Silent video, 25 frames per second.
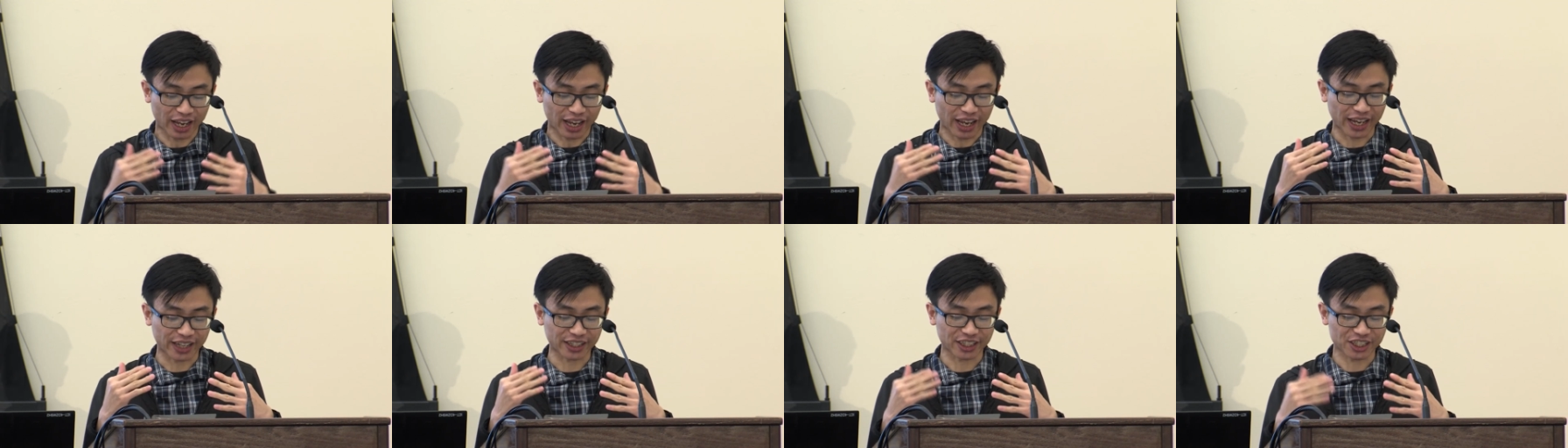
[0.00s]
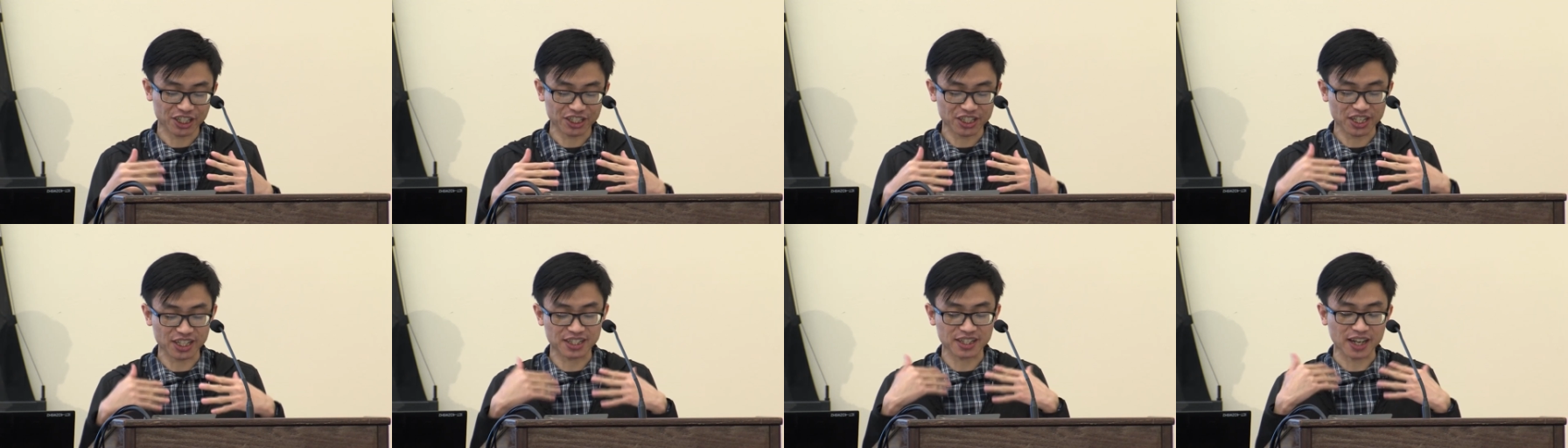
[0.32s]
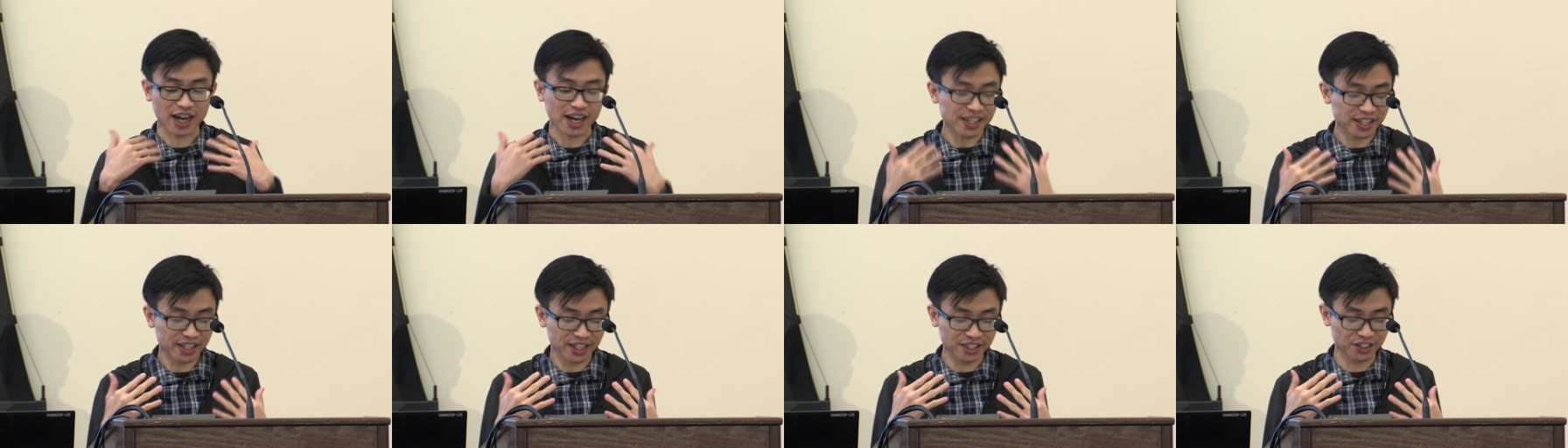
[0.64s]
And I just
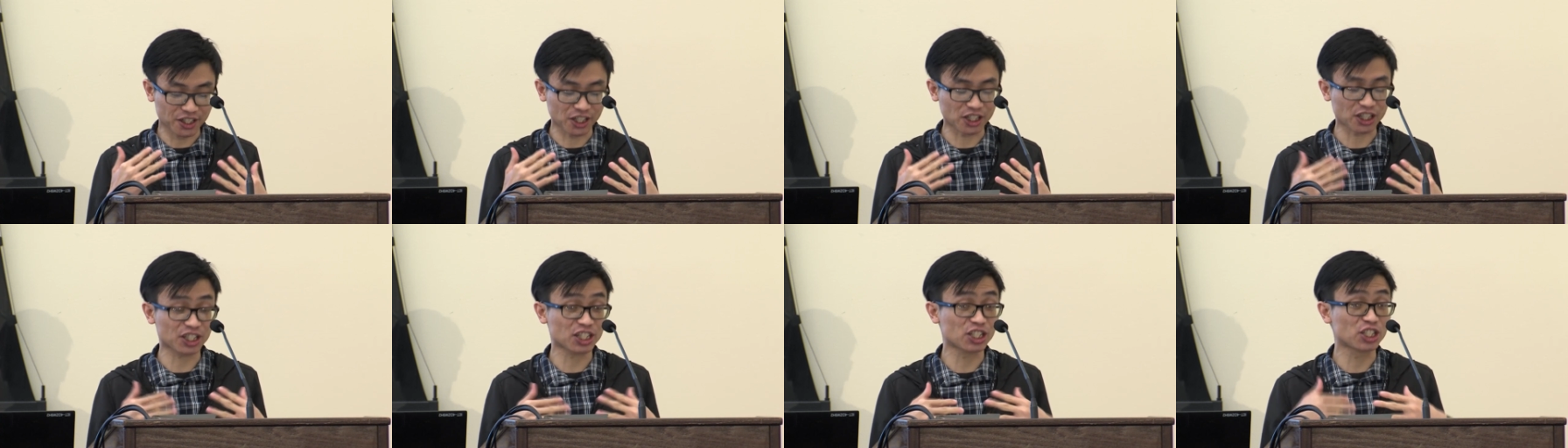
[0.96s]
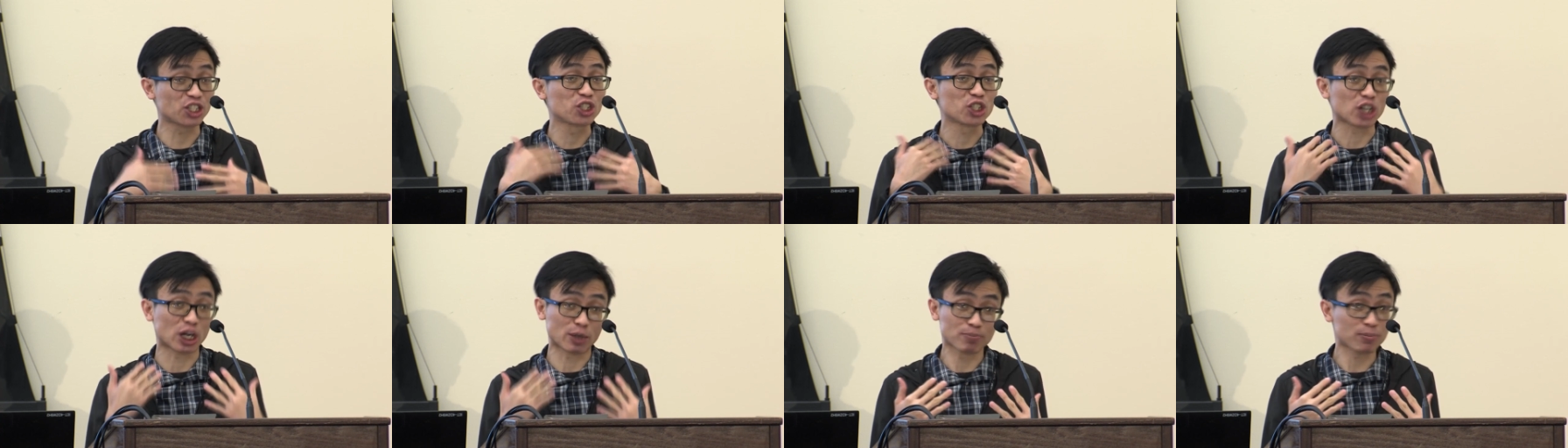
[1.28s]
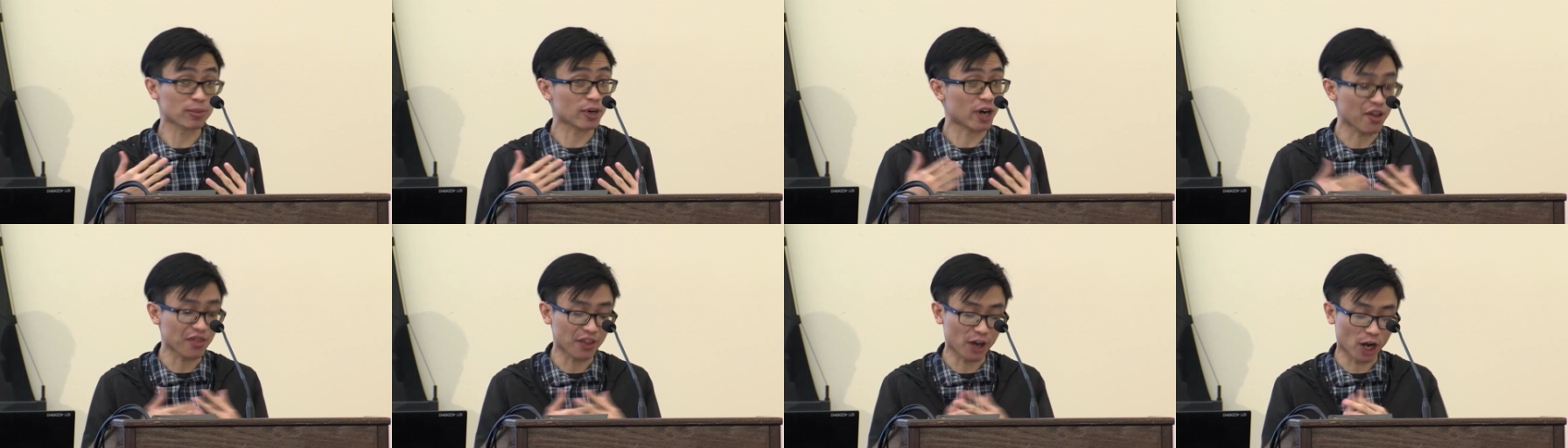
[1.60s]
decided to just jump
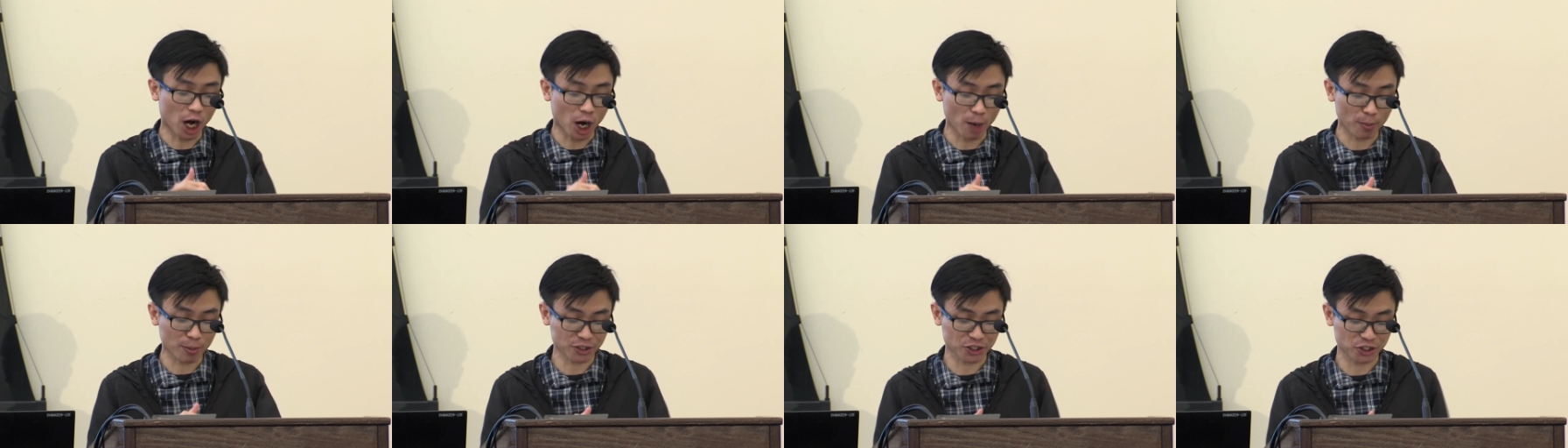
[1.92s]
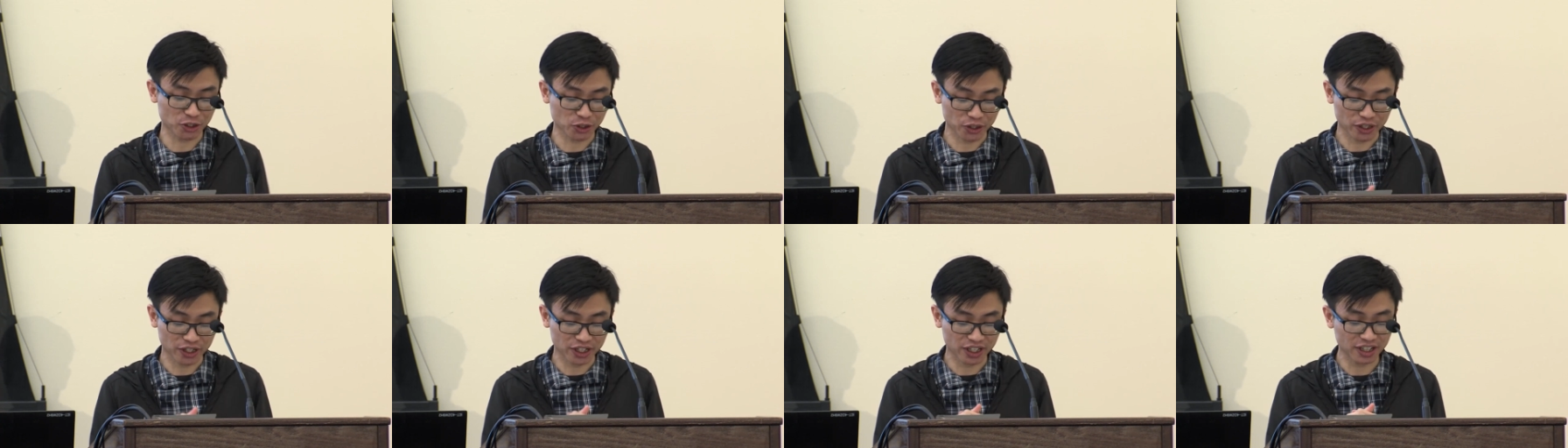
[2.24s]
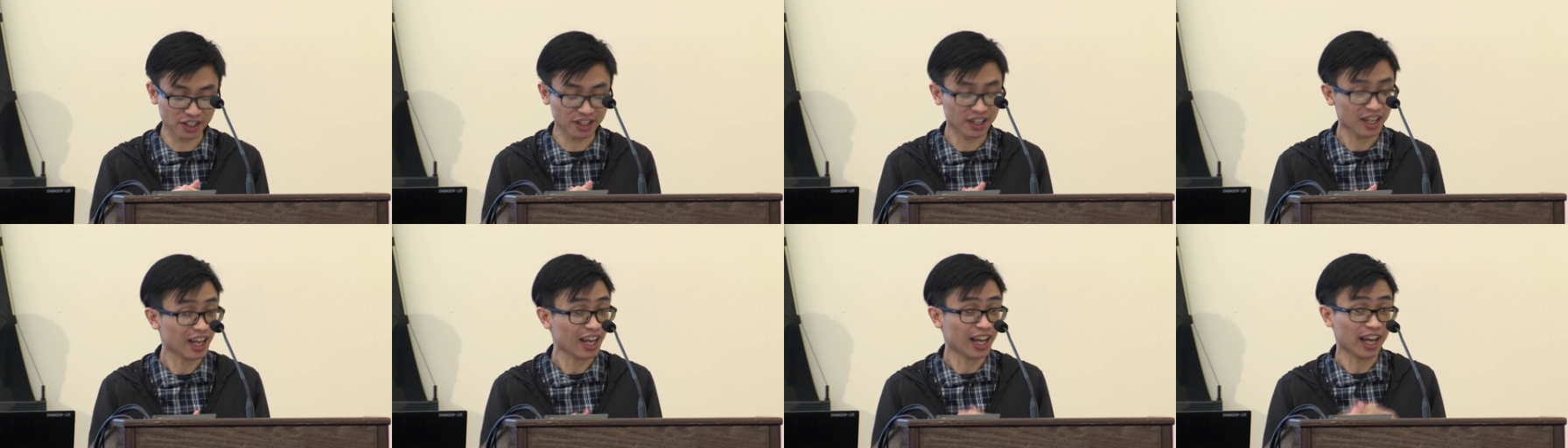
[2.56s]
on the opportunity